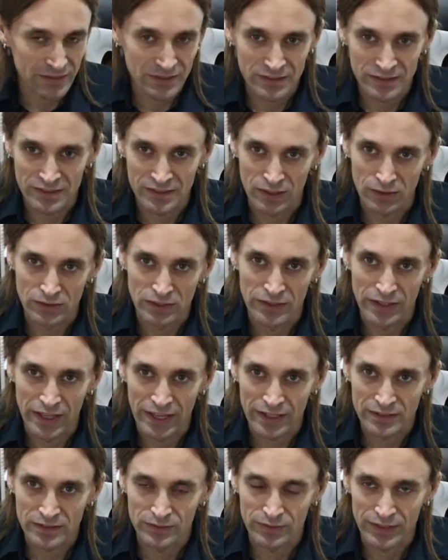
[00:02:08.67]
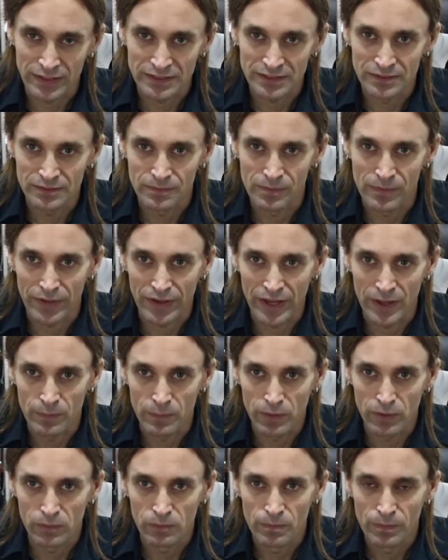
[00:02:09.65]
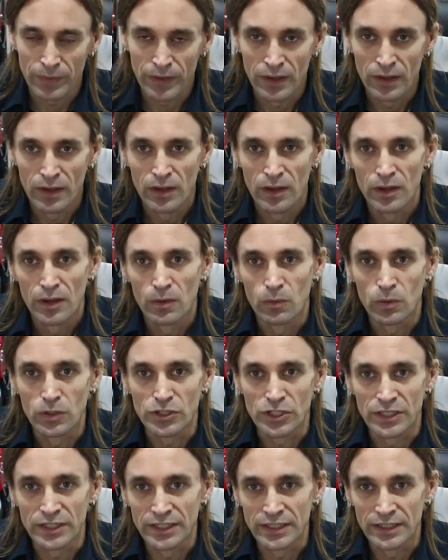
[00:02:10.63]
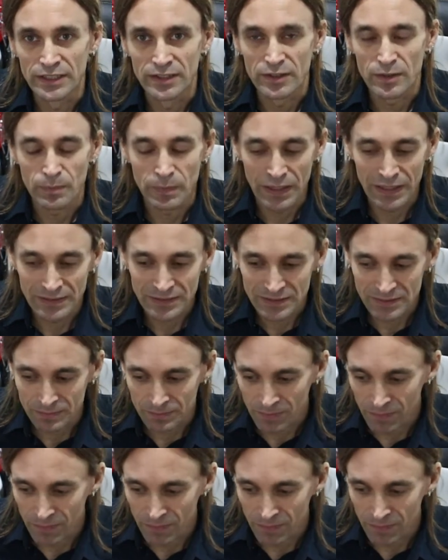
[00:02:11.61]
sound in the AxeFx and the Kemper, which I did in the past.